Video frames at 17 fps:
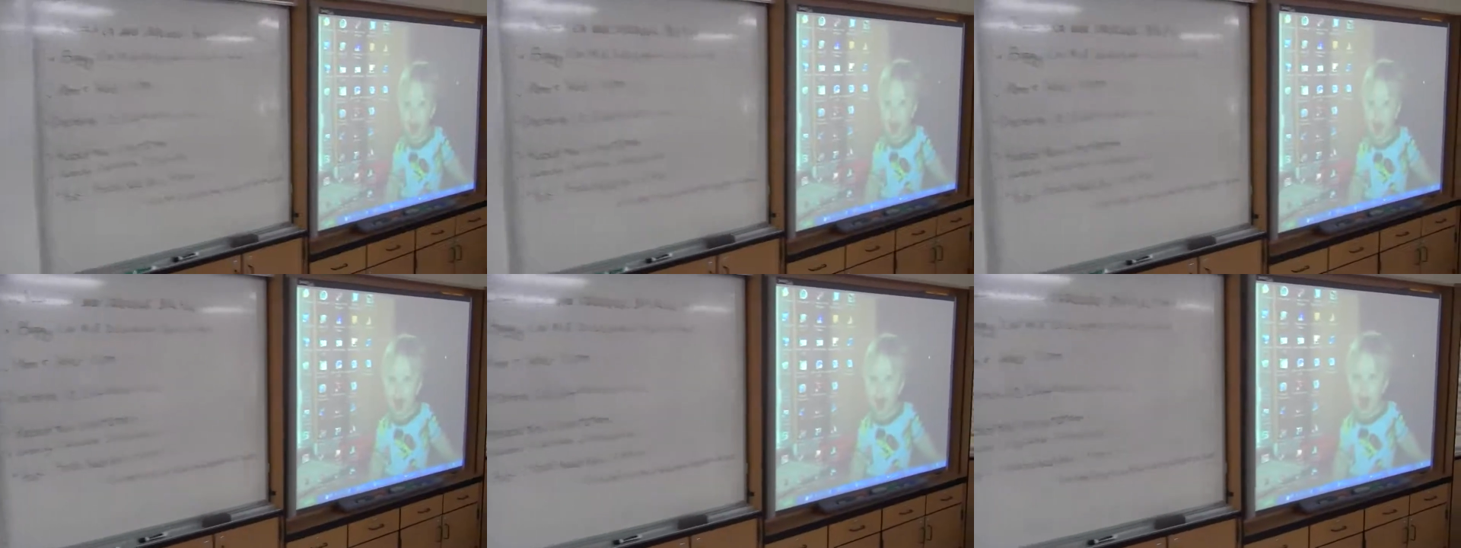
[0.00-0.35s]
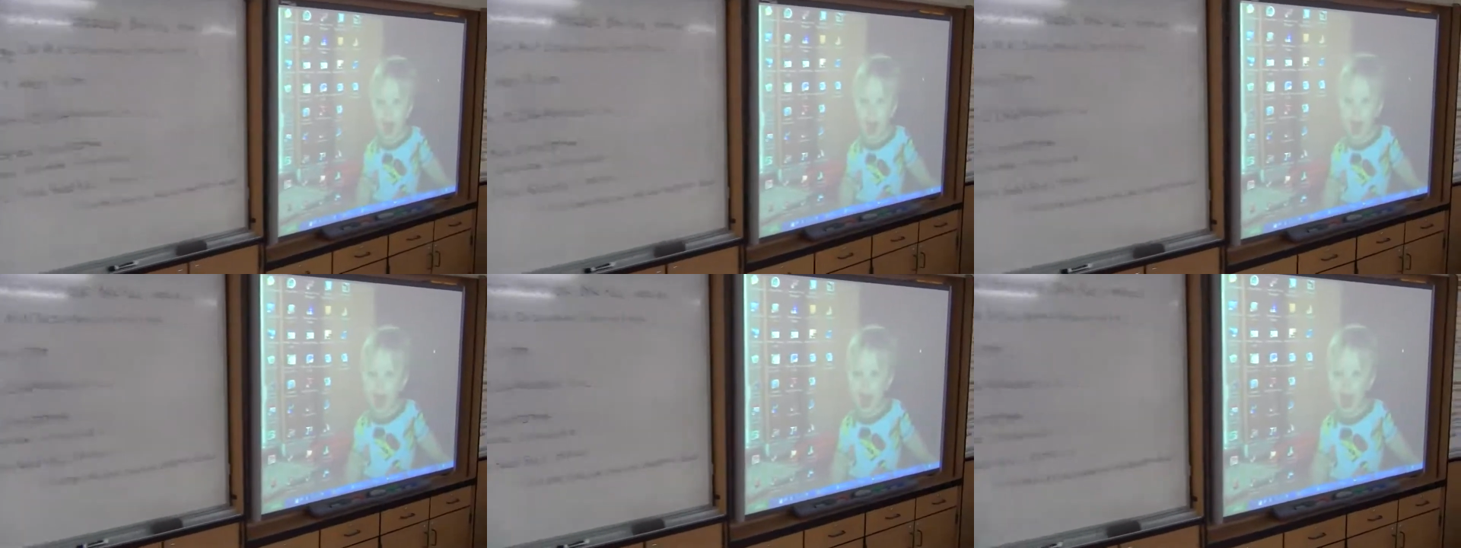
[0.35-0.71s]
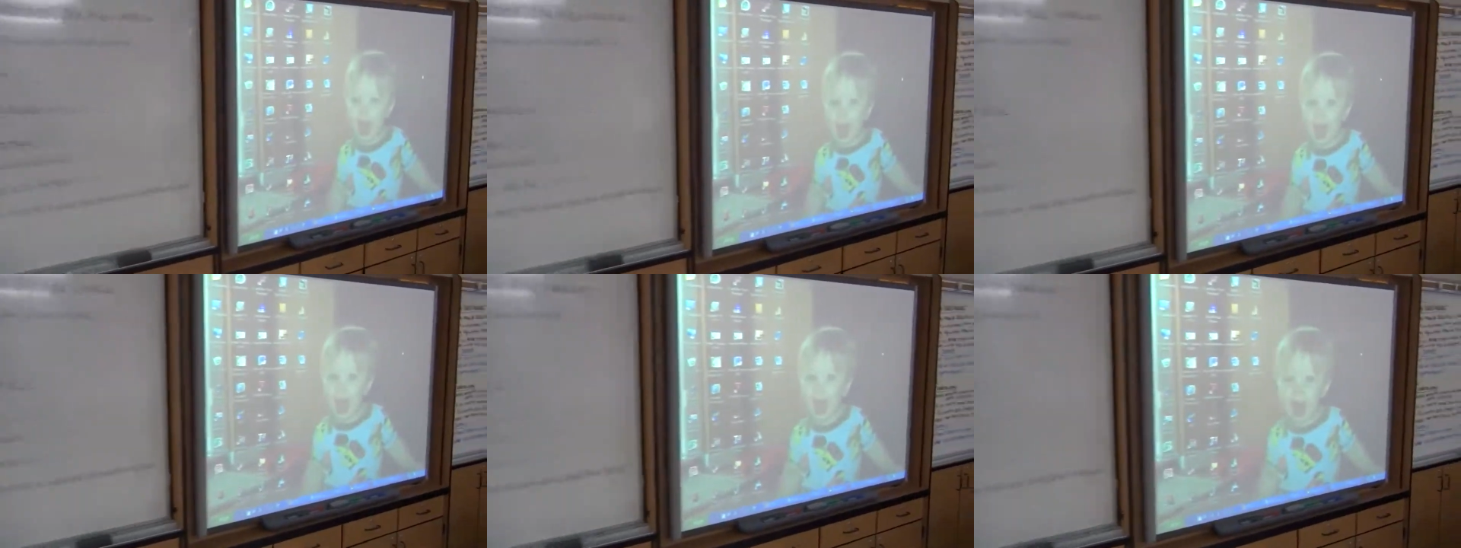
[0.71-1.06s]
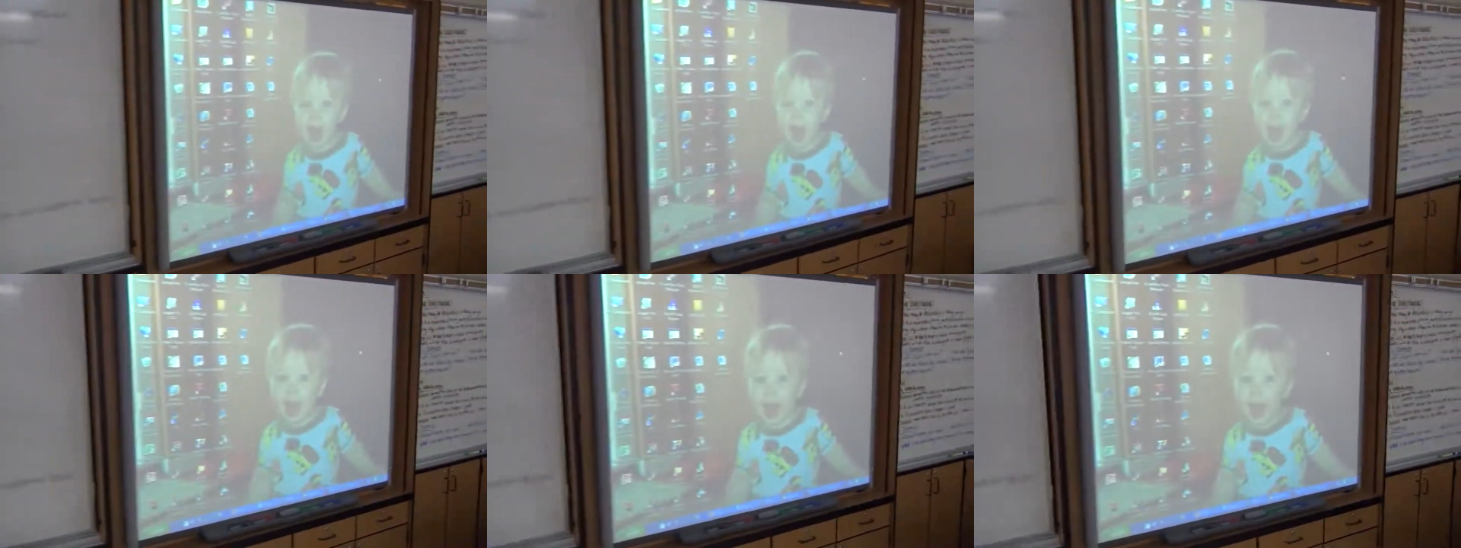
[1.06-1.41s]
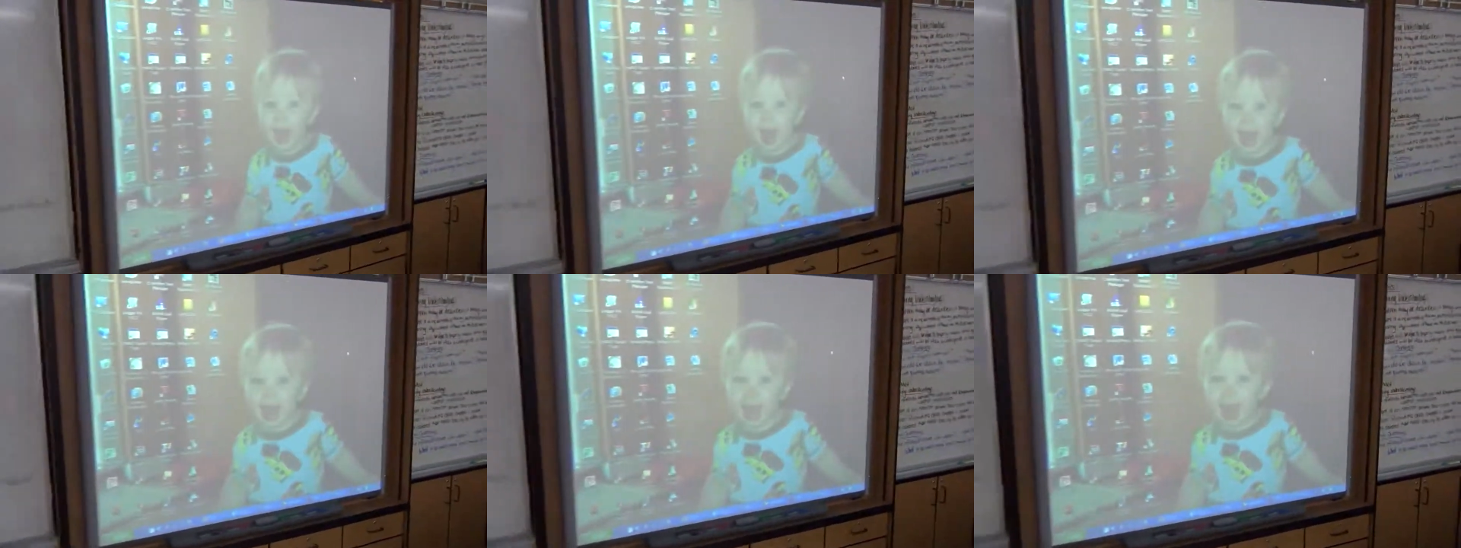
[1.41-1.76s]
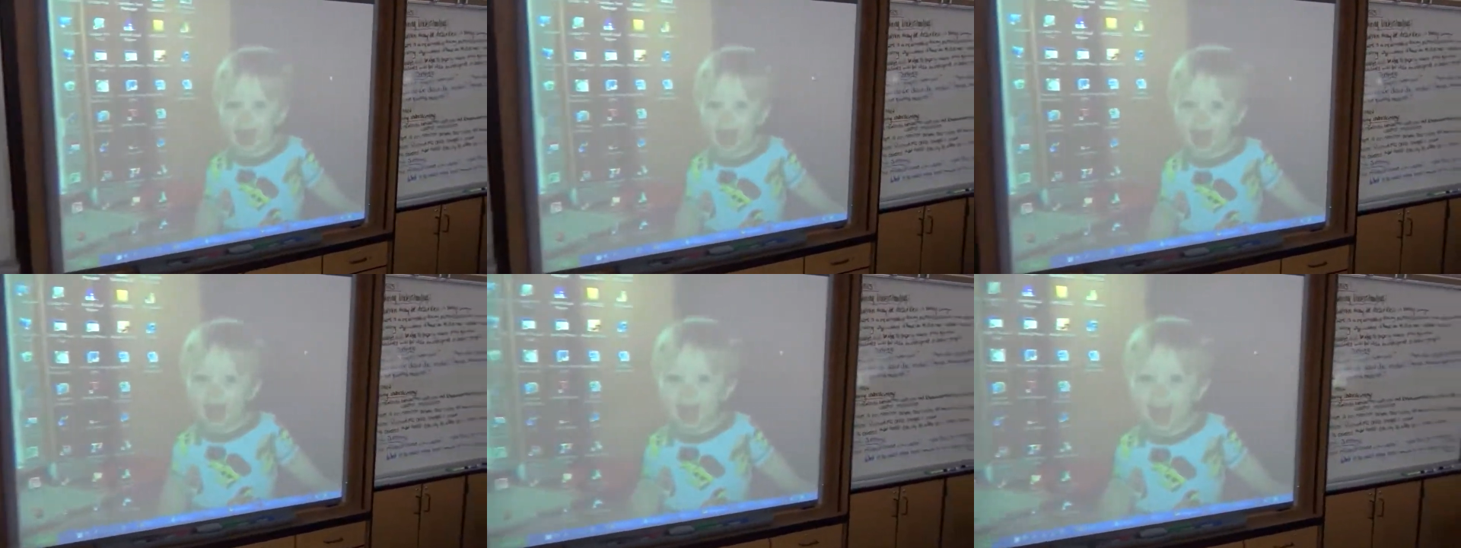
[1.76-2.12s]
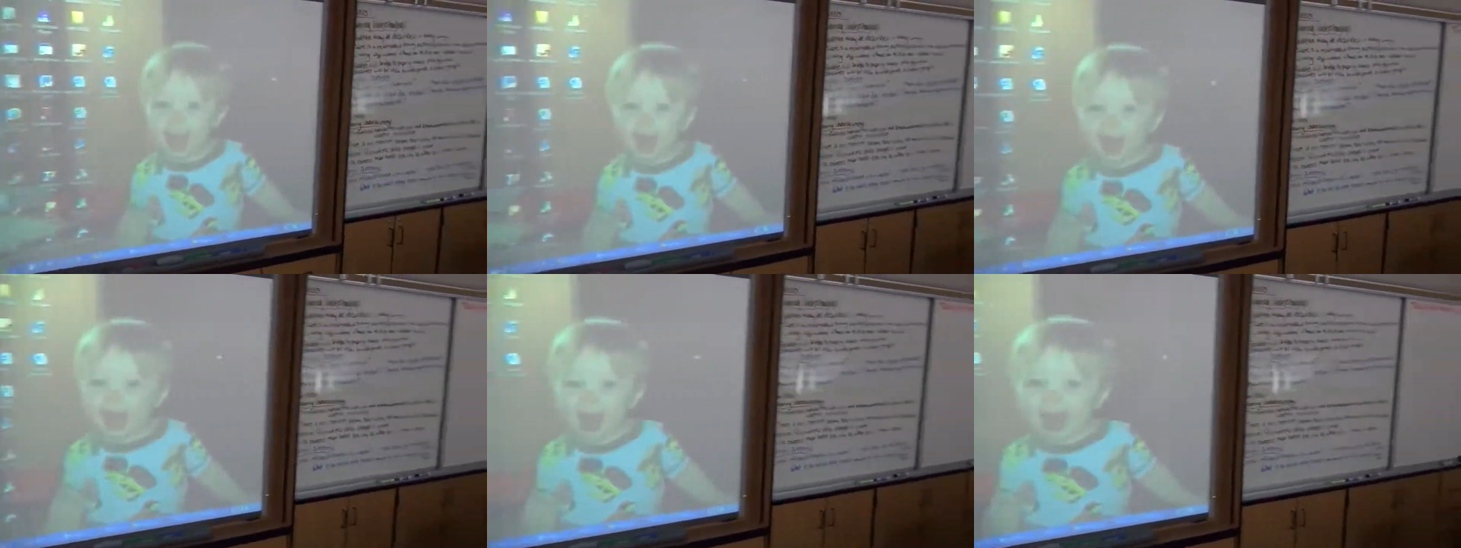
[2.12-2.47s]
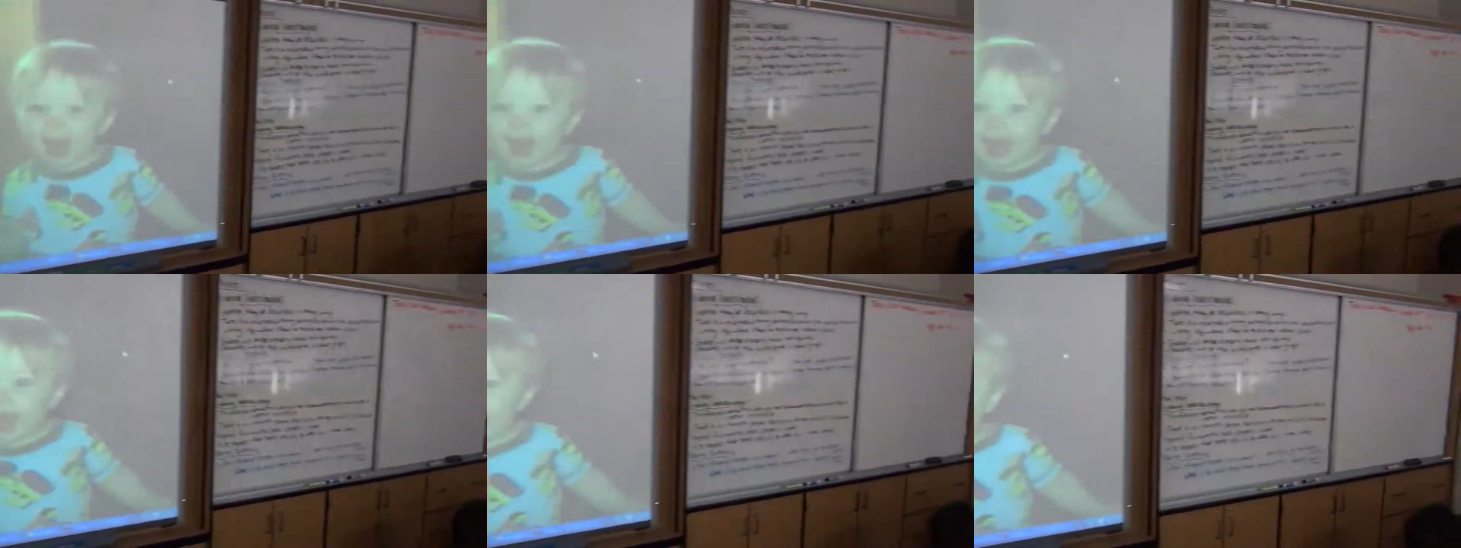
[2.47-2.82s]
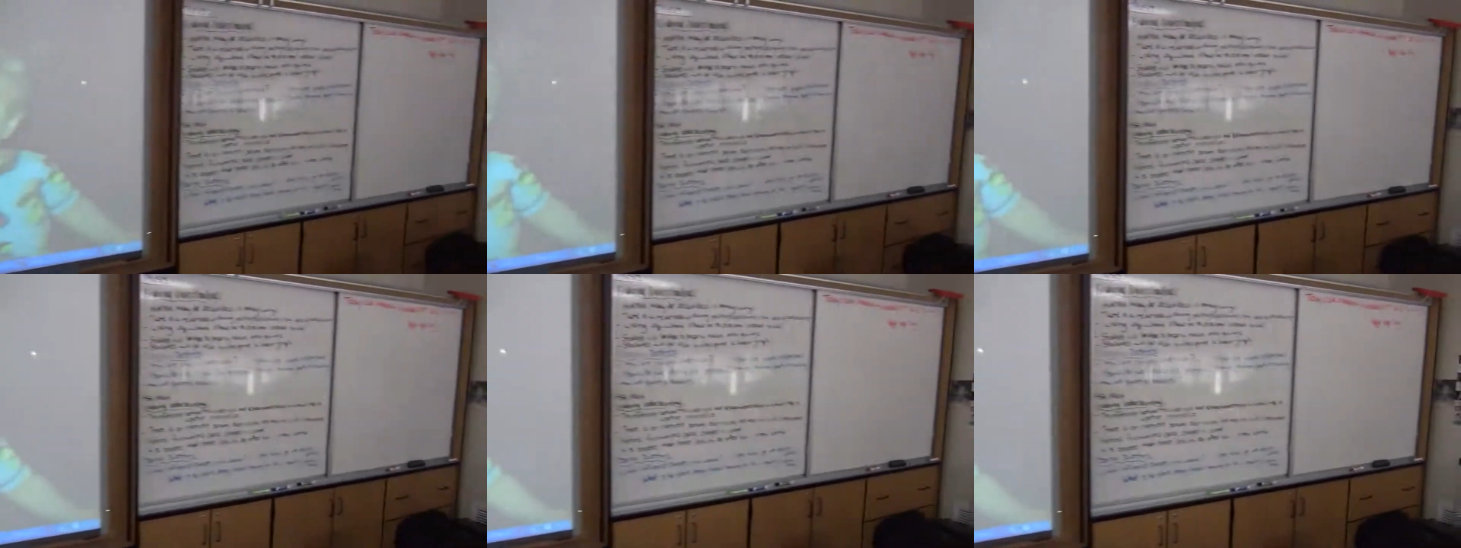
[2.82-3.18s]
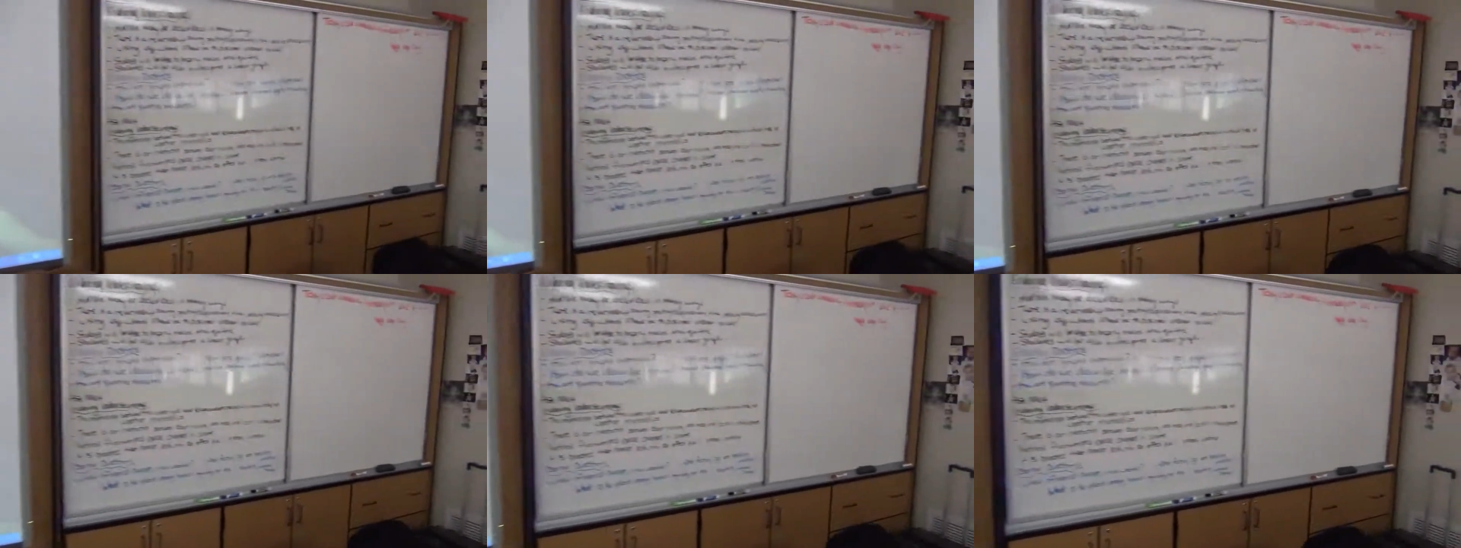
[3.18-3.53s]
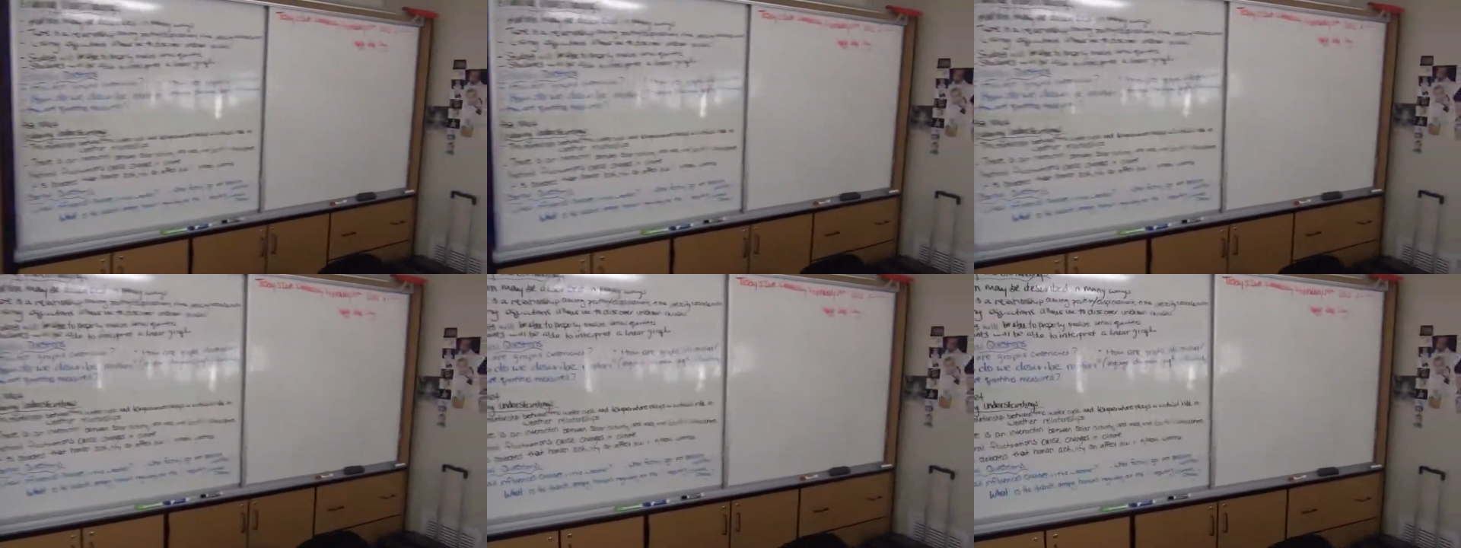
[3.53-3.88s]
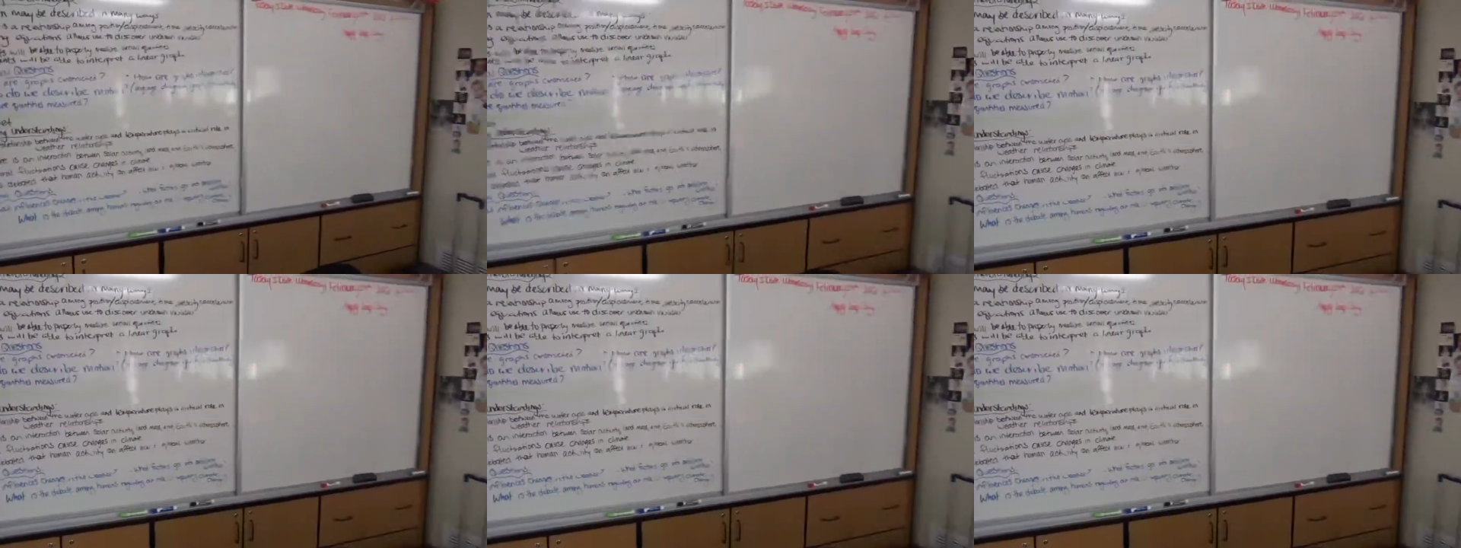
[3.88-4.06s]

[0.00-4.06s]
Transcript: No face is visible, so there are no lips to read.